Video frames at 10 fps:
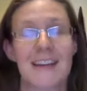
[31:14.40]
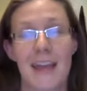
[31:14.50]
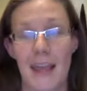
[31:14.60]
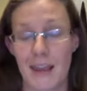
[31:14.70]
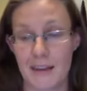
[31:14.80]

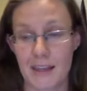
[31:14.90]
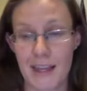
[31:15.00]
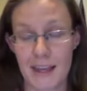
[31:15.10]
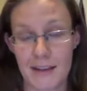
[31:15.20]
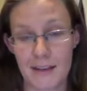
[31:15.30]
And
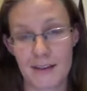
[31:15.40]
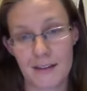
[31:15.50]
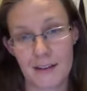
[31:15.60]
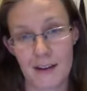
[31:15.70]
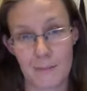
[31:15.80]
again,
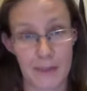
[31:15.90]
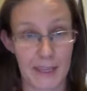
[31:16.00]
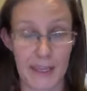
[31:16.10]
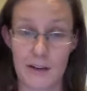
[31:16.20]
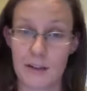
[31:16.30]
they
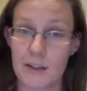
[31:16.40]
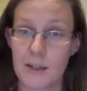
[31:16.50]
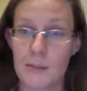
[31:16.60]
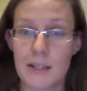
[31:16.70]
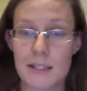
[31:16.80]
get on your
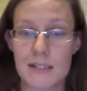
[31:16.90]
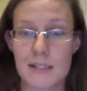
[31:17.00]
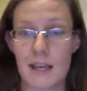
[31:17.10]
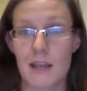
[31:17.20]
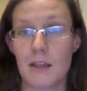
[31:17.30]
email list
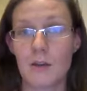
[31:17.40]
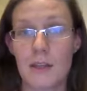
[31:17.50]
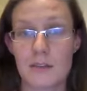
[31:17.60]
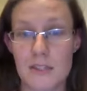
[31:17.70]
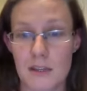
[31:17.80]
and you
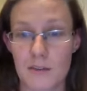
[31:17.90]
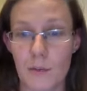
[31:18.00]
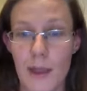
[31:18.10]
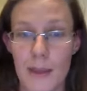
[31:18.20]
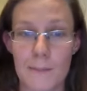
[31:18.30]
give stuff
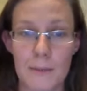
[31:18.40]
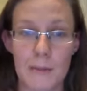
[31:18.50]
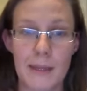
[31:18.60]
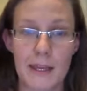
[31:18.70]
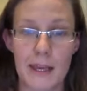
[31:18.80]
away.
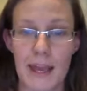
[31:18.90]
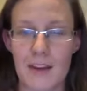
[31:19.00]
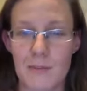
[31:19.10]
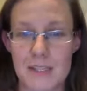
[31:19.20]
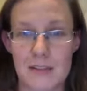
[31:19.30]
I'm getting ahead
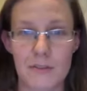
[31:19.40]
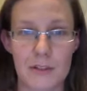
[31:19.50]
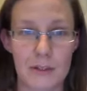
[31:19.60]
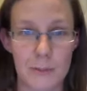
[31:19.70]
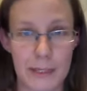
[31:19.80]
of myself a
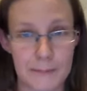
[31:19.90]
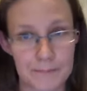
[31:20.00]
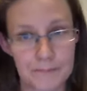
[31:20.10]
little bit.